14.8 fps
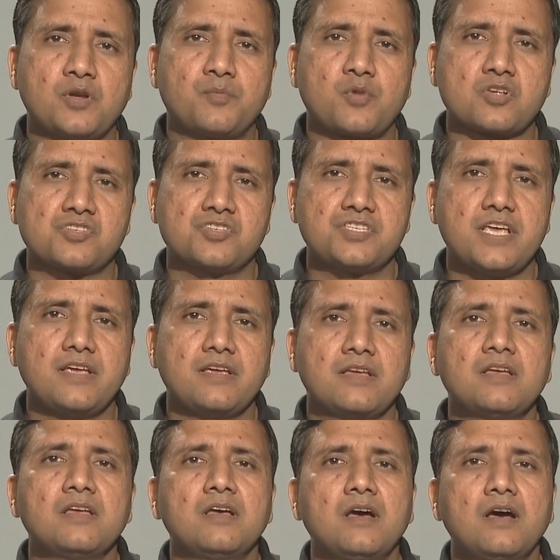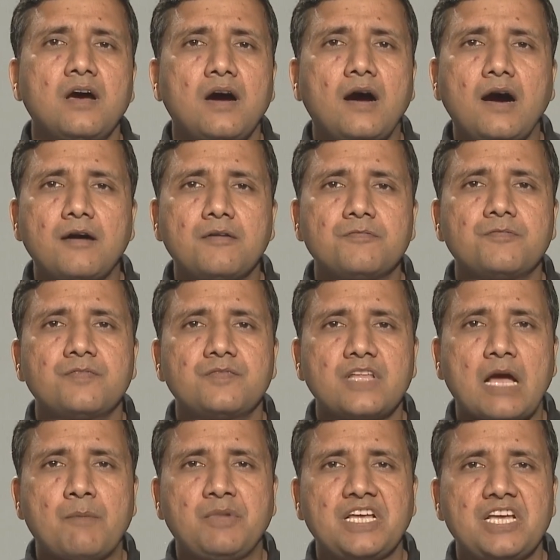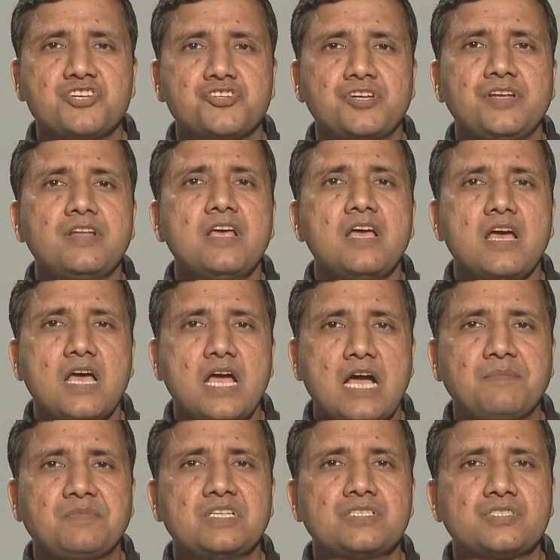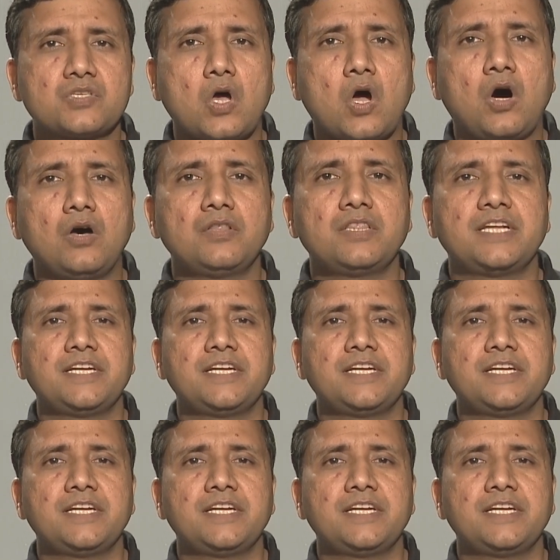processing of application happens on the